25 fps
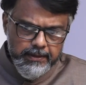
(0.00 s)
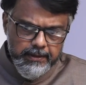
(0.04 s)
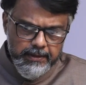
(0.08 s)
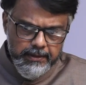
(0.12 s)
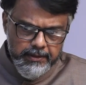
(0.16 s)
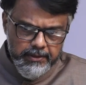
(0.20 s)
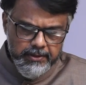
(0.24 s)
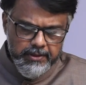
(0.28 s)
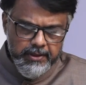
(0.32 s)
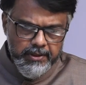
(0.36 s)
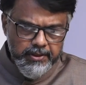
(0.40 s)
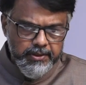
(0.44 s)

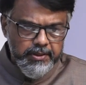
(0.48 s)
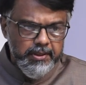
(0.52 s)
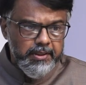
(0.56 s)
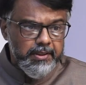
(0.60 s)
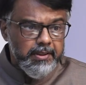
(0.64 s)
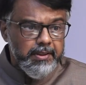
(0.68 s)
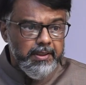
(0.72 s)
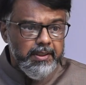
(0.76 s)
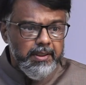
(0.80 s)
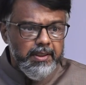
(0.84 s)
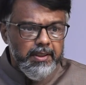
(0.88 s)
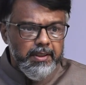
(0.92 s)
is
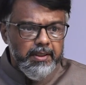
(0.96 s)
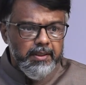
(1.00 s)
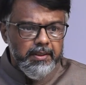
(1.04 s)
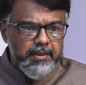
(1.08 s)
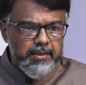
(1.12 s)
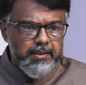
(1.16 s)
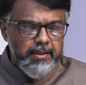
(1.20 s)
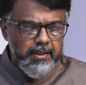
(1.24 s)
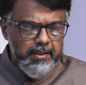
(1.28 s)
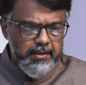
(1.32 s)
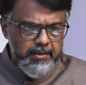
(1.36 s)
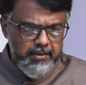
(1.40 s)
concerned.
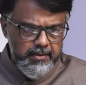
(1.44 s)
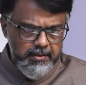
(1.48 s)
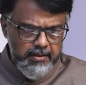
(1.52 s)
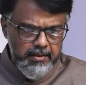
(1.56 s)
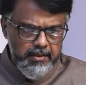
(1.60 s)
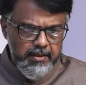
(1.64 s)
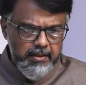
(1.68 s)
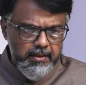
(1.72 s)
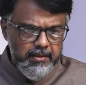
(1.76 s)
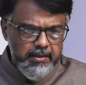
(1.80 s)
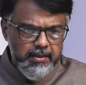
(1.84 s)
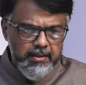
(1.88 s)
Then
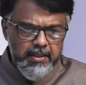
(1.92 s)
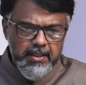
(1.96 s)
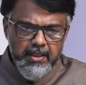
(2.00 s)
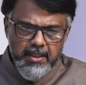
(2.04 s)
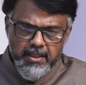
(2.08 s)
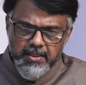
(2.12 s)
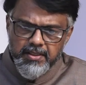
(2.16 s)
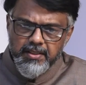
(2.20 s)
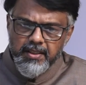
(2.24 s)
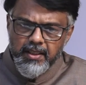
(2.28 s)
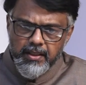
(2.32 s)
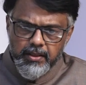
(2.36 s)
the thing
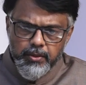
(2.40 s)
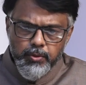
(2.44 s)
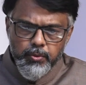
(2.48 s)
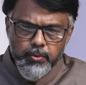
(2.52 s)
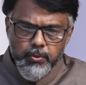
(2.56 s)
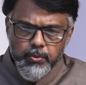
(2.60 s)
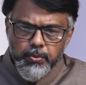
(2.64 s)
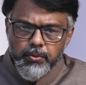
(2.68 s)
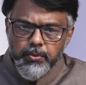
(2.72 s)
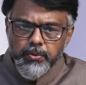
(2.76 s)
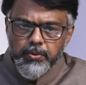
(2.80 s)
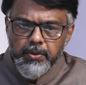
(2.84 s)
is that
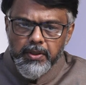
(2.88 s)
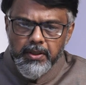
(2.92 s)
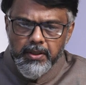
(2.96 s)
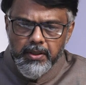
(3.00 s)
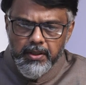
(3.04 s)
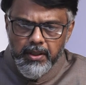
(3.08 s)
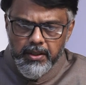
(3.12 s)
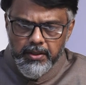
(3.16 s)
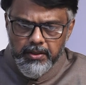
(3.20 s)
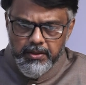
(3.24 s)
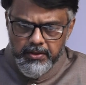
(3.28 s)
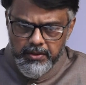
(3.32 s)
in
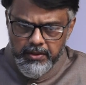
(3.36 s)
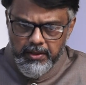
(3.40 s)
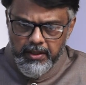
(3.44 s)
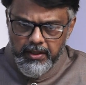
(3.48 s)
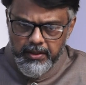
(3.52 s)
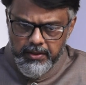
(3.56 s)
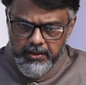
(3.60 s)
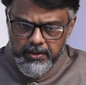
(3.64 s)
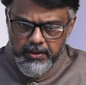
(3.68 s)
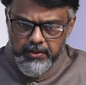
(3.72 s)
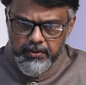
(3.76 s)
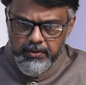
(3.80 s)

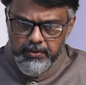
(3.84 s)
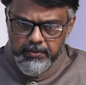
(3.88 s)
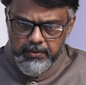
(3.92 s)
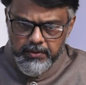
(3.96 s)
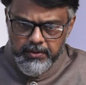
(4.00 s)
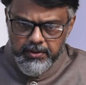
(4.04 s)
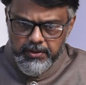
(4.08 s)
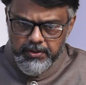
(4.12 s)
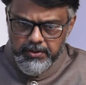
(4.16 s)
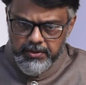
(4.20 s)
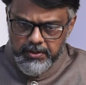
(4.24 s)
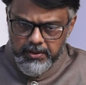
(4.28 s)

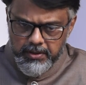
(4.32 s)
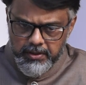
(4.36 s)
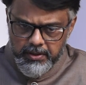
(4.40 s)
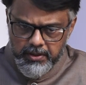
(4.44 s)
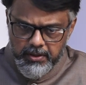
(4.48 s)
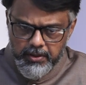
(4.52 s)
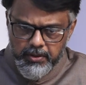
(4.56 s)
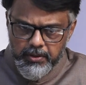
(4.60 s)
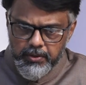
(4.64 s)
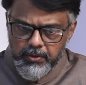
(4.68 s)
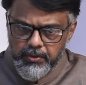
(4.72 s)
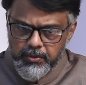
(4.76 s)

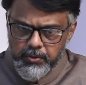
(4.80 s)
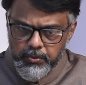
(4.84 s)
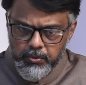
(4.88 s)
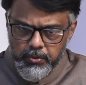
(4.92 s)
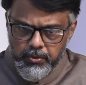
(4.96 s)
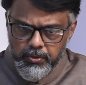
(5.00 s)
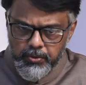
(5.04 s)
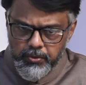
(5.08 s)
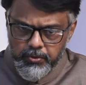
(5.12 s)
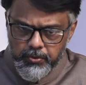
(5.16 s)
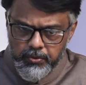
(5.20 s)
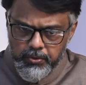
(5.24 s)

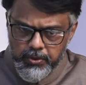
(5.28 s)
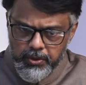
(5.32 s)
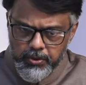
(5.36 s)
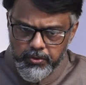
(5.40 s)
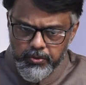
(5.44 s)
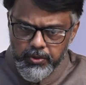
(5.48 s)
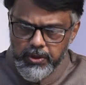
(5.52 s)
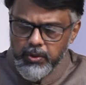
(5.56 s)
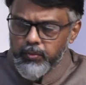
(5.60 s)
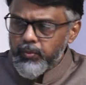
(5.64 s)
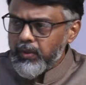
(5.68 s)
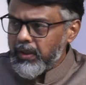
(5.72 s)

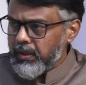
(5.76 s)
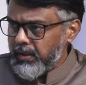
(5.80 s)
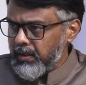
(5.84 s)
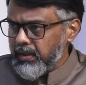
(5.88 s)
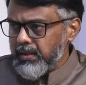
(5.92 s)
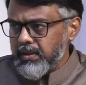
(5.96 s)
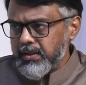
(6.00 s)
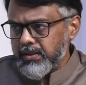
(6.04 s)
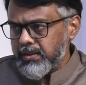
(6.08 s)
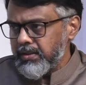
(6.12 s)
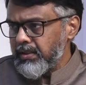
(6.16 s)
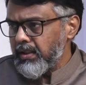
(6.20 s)
2021
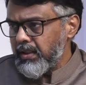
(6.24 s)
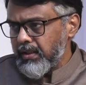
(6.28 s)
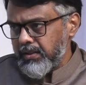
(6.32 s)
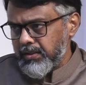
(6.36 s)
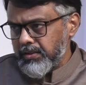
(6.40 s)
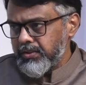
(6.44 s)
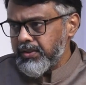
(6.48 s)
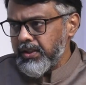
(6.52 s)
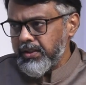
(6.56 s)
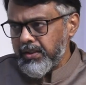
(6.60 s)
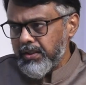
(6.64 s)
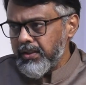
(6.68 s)
is
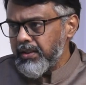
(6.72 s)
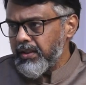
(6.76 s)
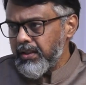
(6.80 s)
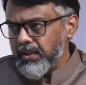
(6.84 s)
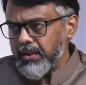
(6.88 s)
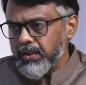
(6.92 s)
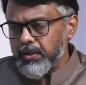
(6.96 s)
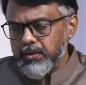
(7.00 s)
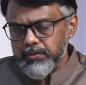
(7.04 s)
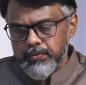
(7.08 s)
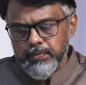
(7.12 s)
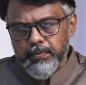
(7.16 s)
the centenary
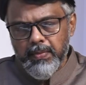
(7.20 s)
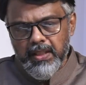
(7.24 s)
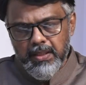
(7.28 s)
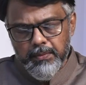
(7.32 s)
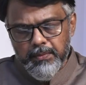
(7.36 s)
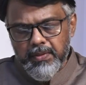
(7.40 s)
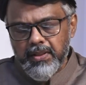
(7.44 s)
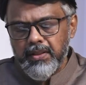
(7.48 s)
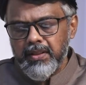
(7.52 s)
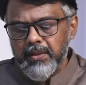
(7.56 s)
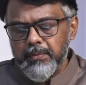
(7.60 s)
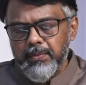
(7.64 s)
year of
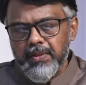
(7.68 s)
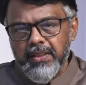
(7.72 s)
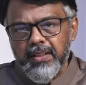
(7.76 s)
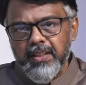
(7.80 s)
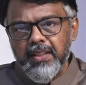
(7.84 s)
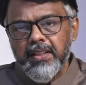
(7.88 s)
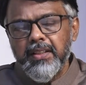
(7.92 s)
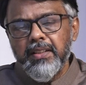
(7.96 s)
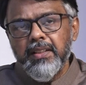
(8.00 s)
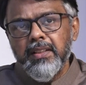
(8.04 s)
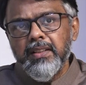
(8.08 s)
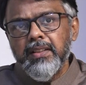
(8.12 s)
Malabar
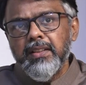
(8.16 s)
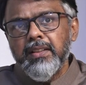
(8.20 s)
Rebellion,